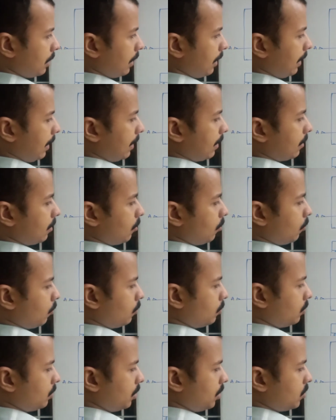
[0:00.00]
and
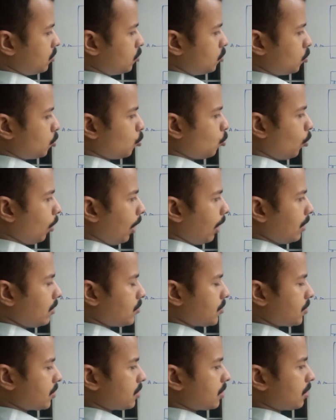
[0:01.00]
on these two
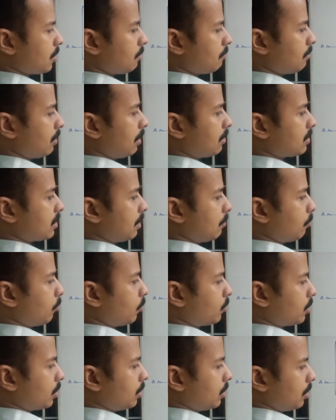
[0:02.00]
walls we have
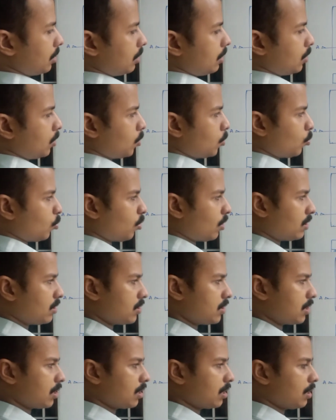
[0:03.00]
supported one
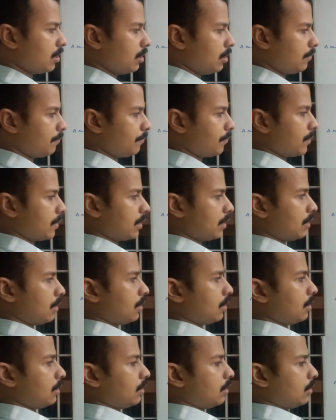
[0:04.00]
single
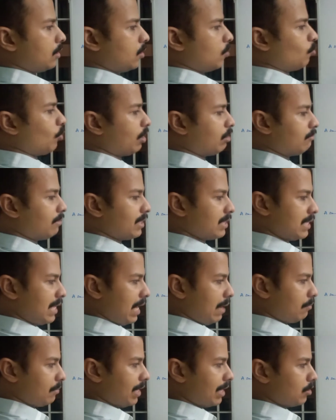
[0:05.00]
one-way
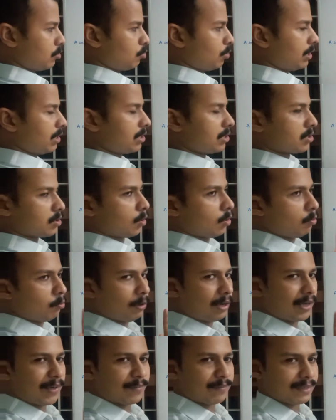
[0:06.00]
slab. That's why it is called
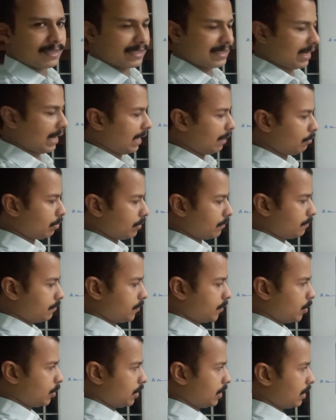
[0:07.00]
one-way slab.
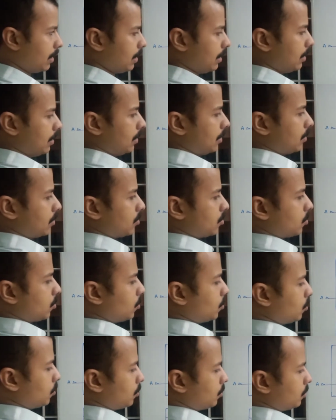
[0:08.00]
Okay,
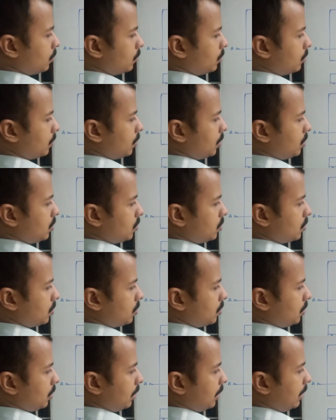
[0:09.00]
so this
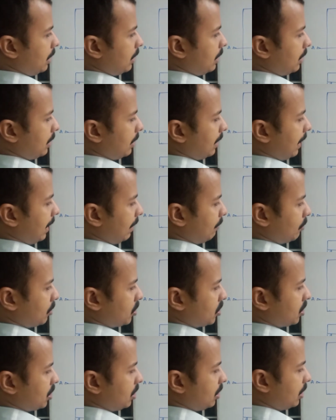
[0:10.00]
inner
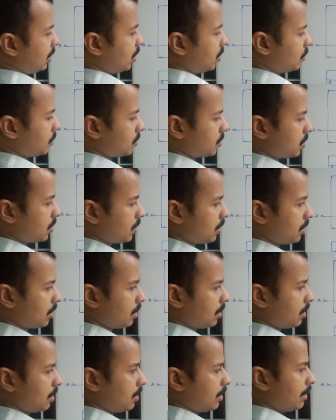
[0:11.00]
dimension is
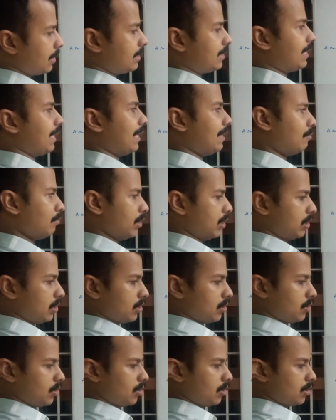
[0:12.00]
10
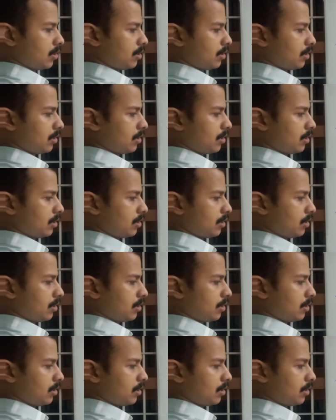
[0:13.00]
meters